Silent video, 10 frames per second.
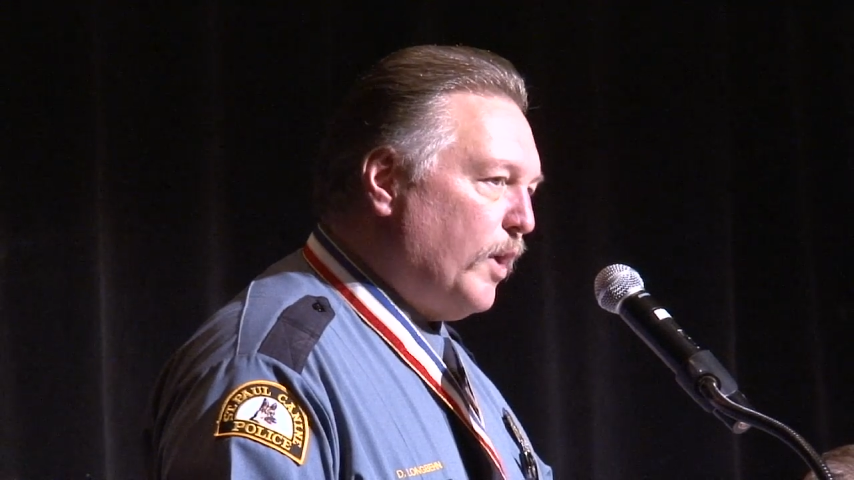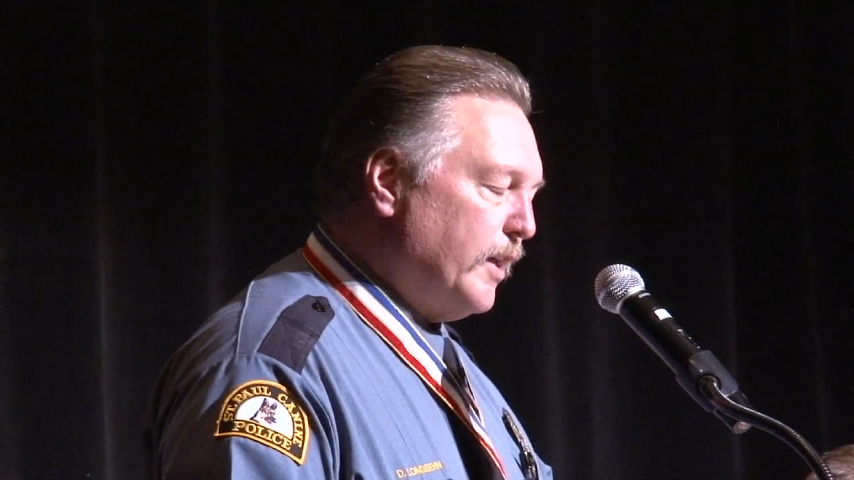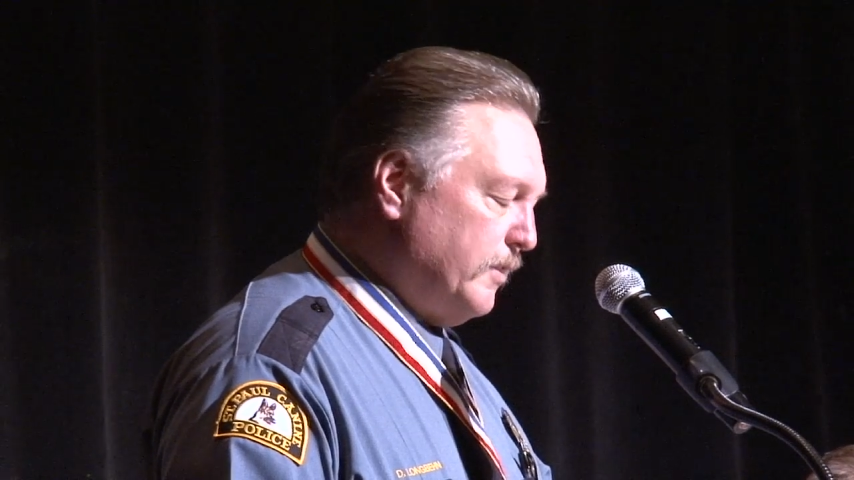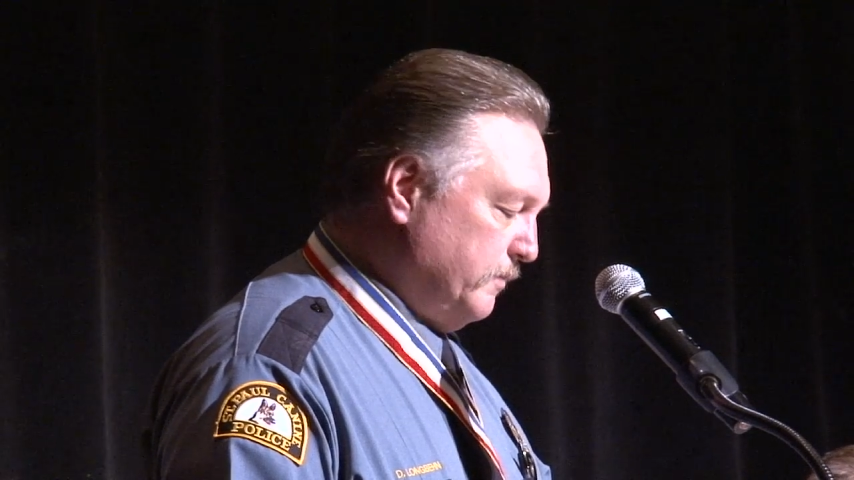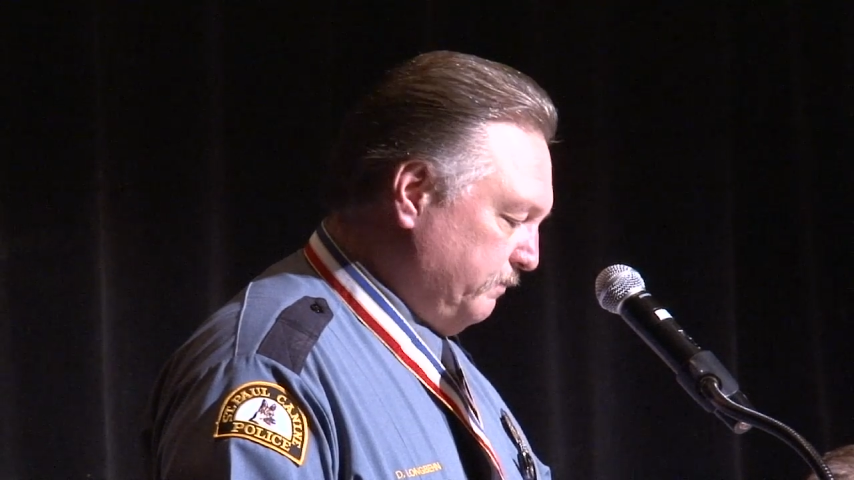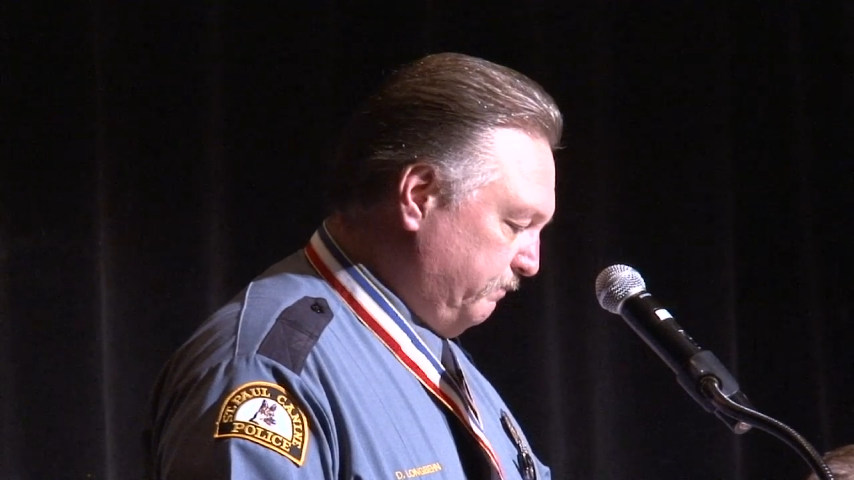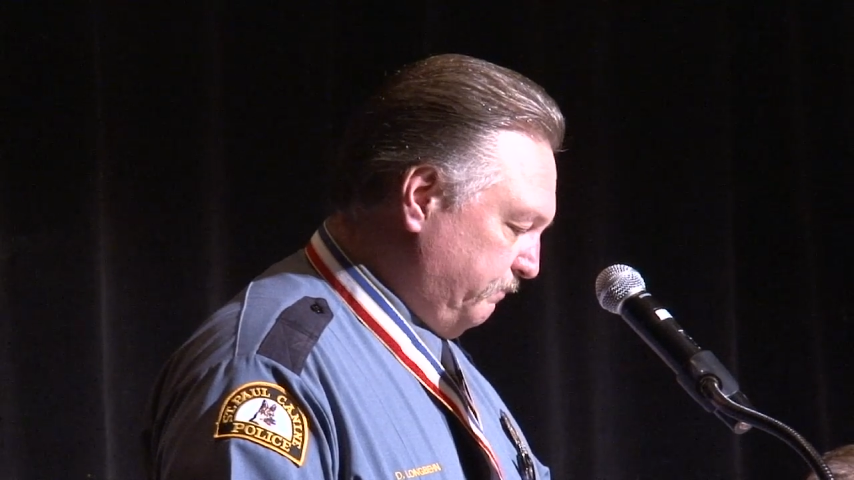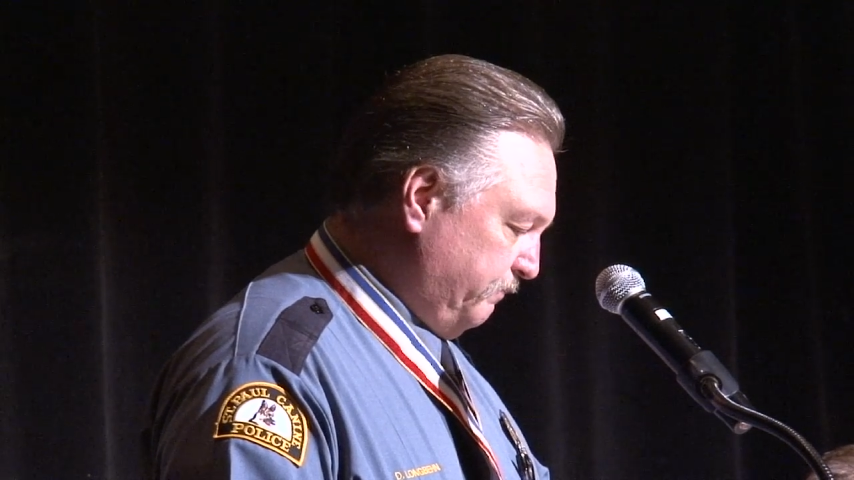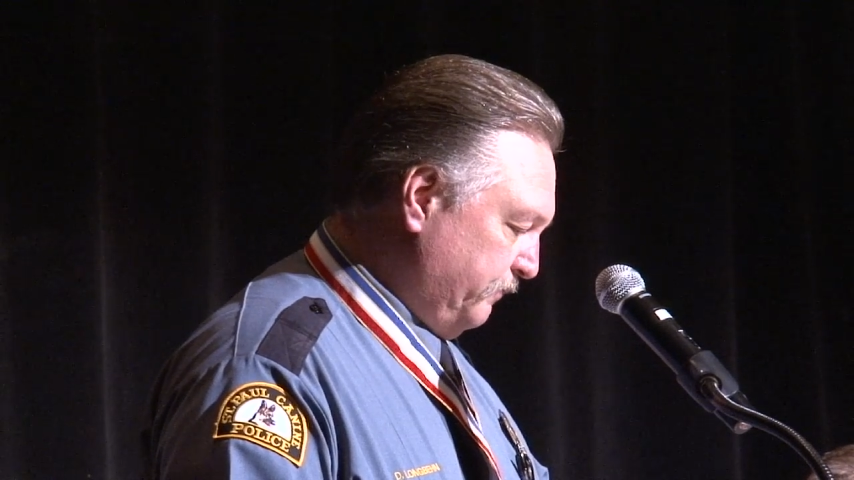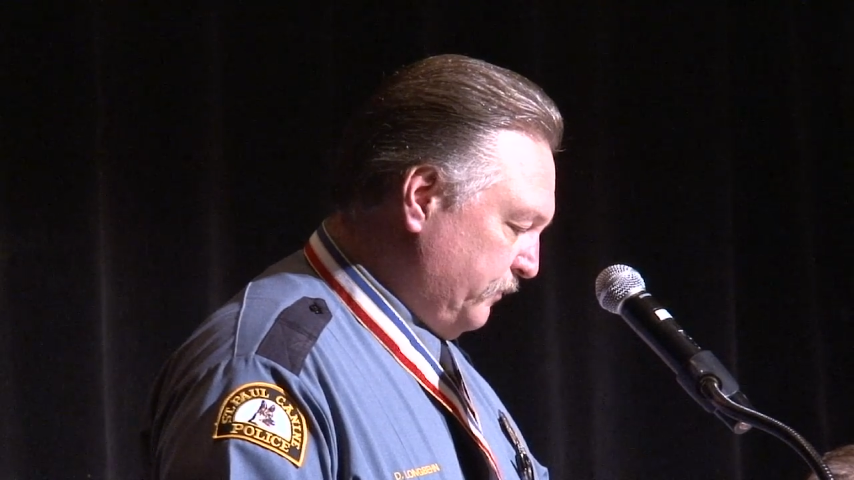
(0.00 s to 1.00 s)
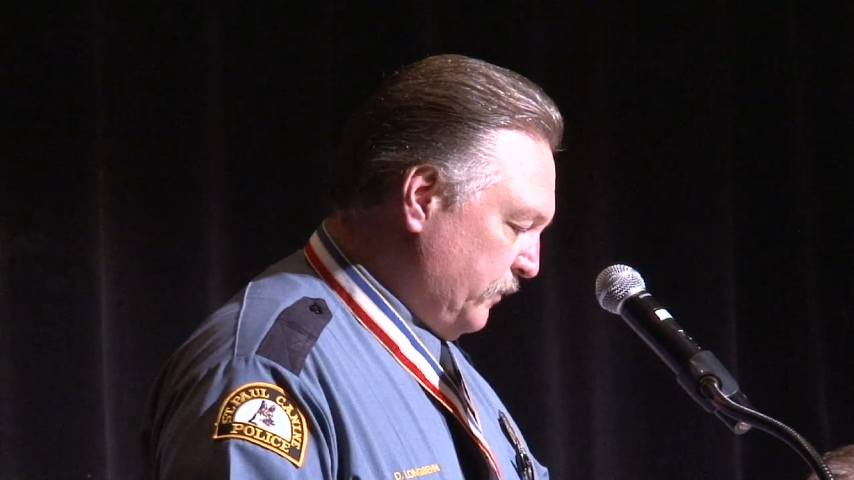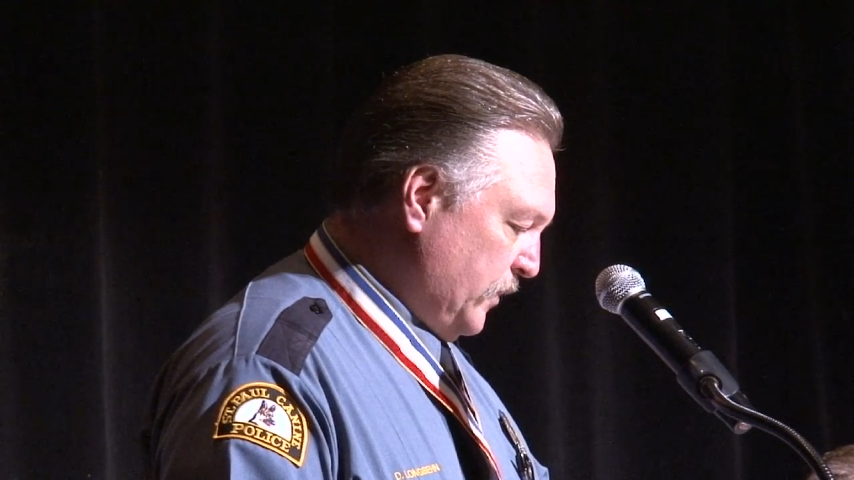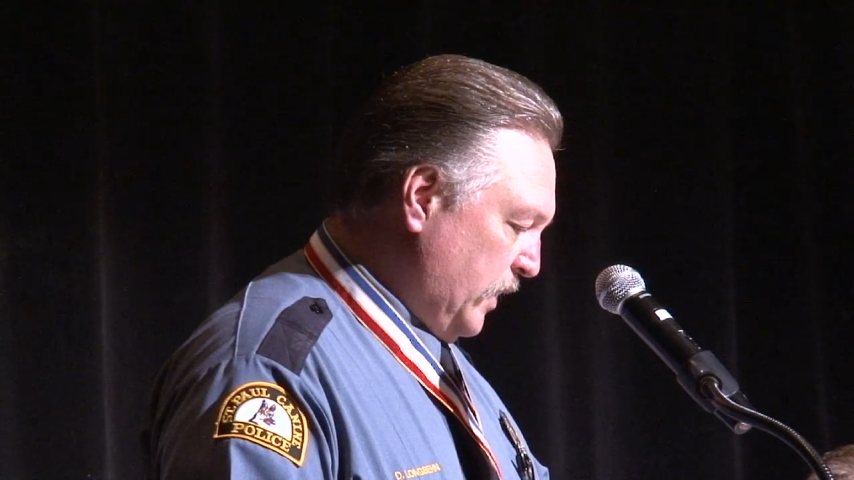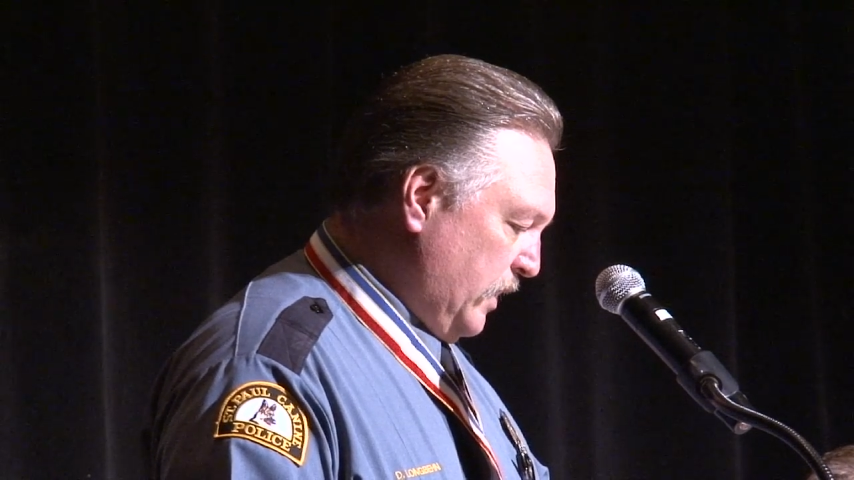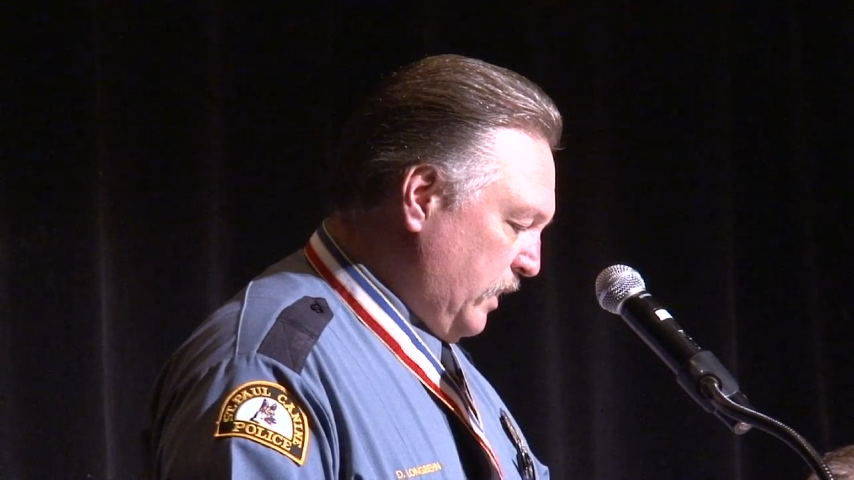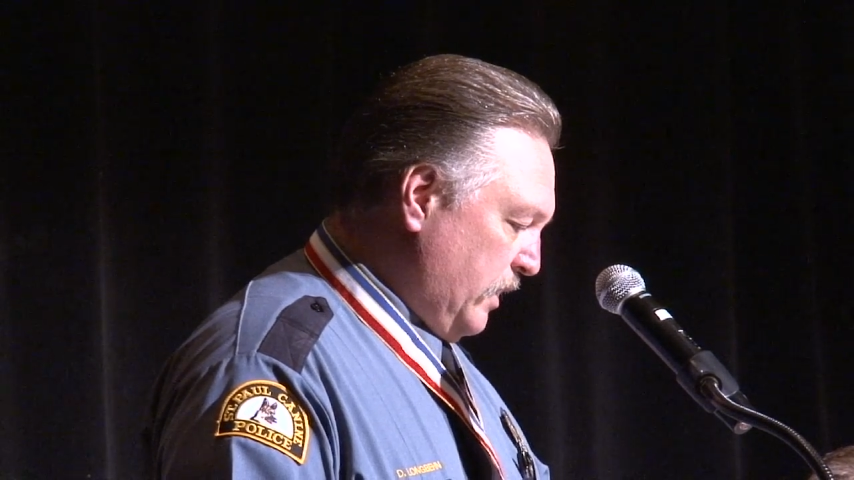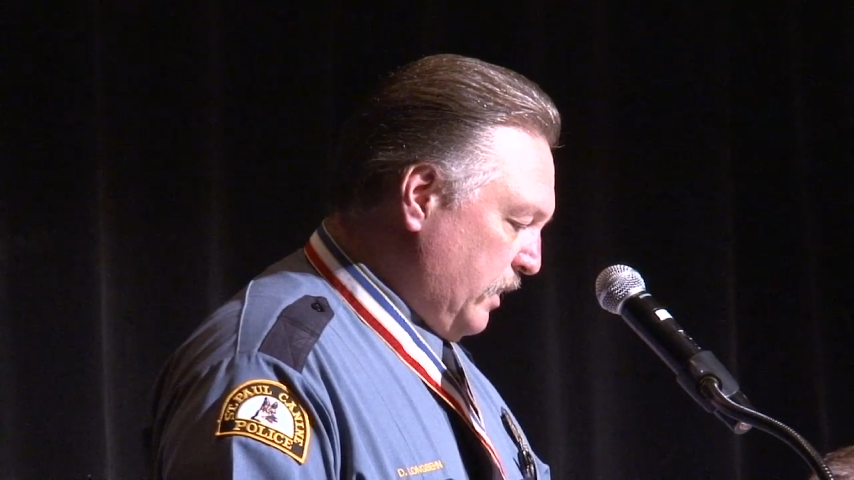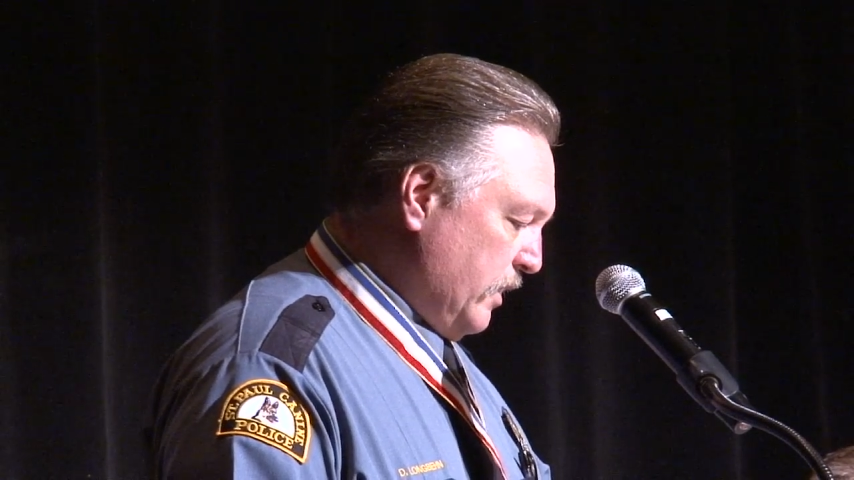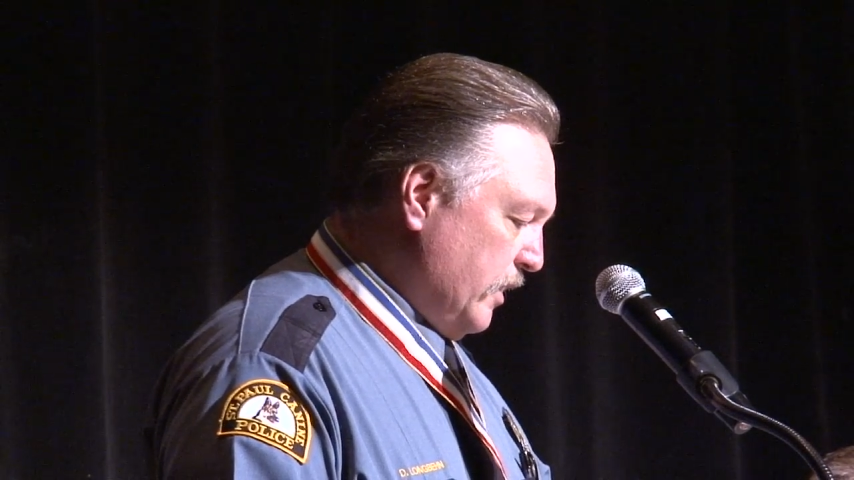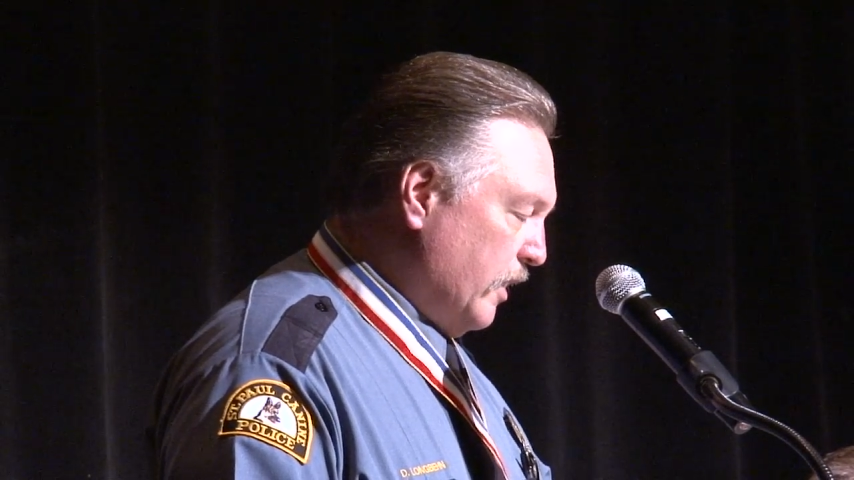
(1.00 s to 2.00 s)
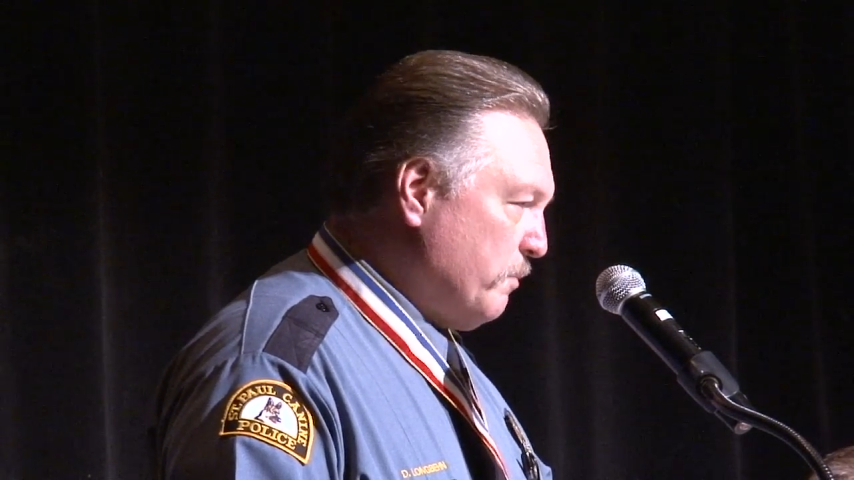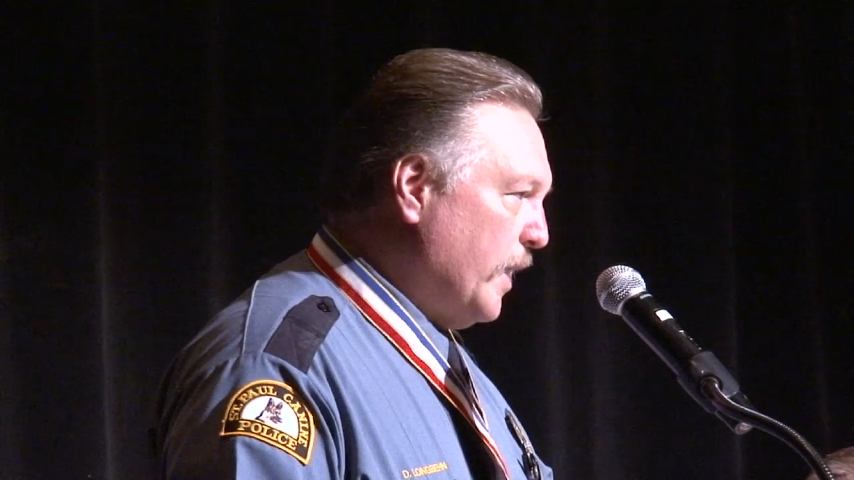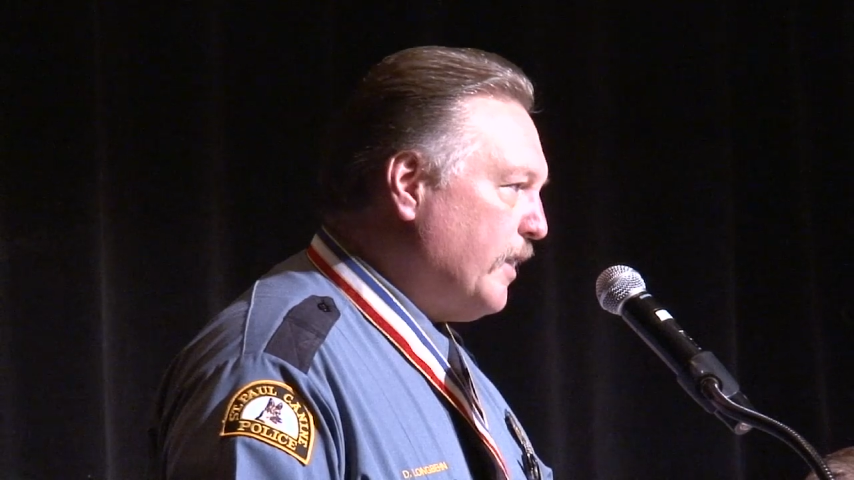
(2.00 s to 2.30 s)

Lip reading: 1, young